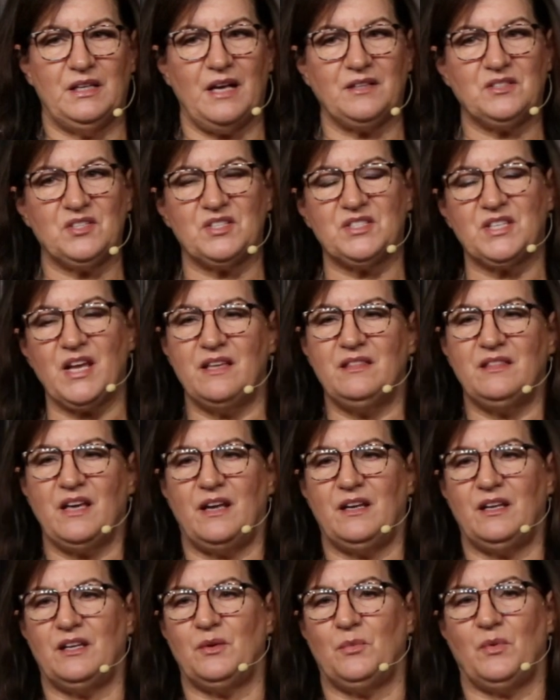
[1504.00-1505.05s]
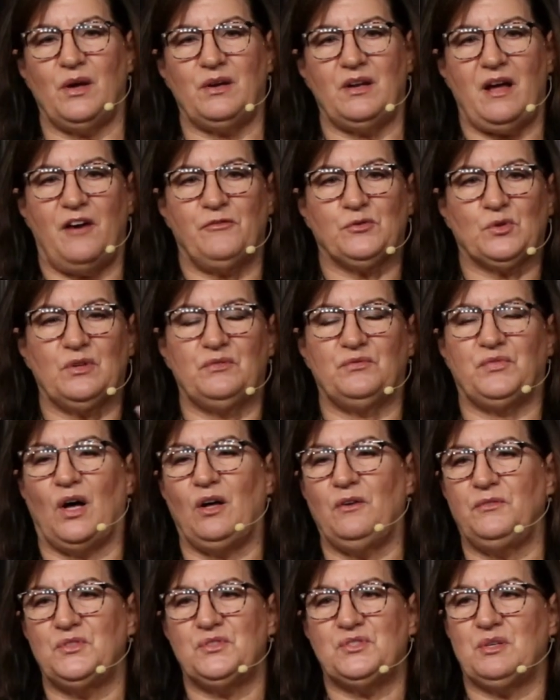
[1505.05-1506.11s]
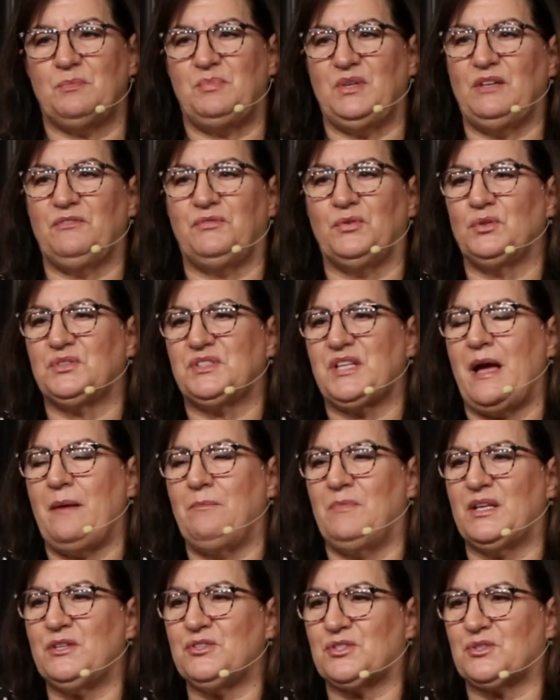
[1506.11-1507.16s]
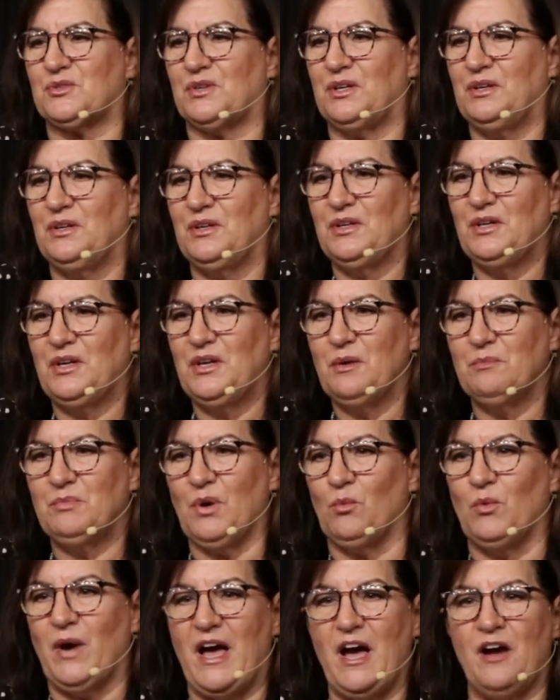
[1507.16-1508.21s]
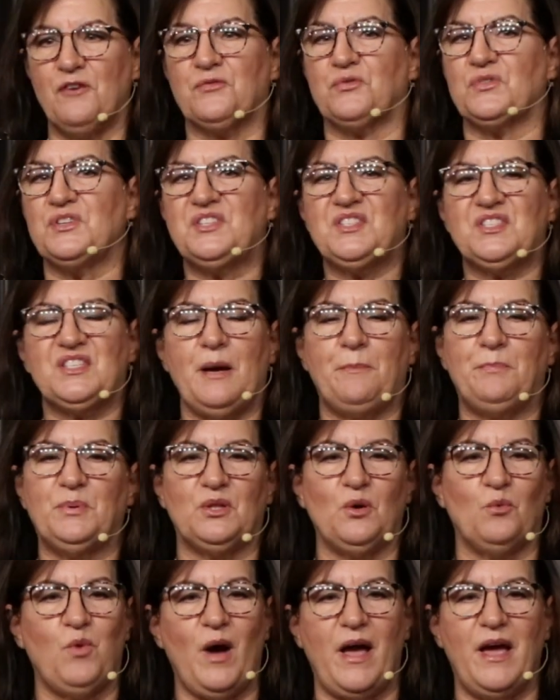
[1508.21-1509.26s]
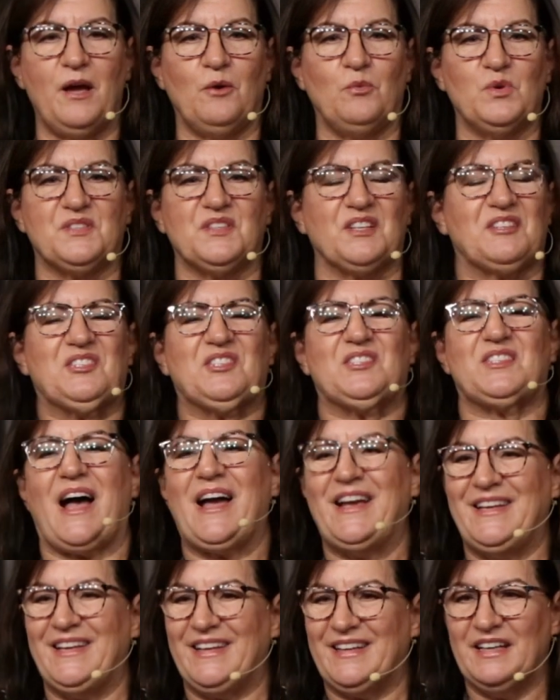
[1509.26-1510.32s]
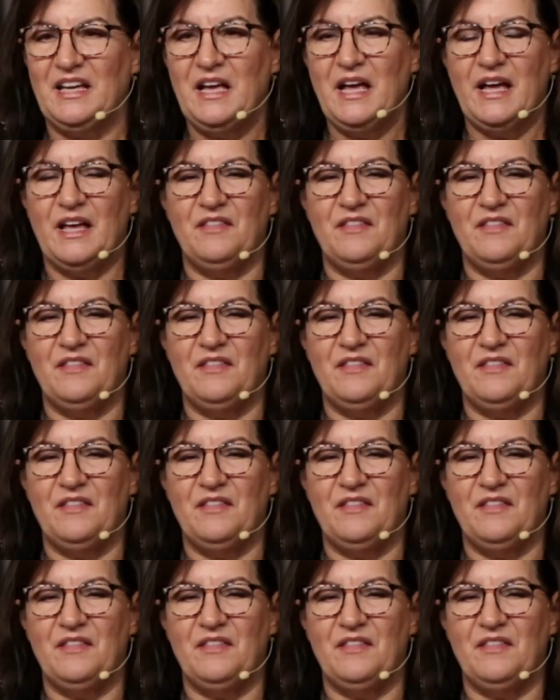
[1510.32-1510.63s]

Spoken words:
not to say that it would ever involve into be full-time ministry, but every step of the way was exciting.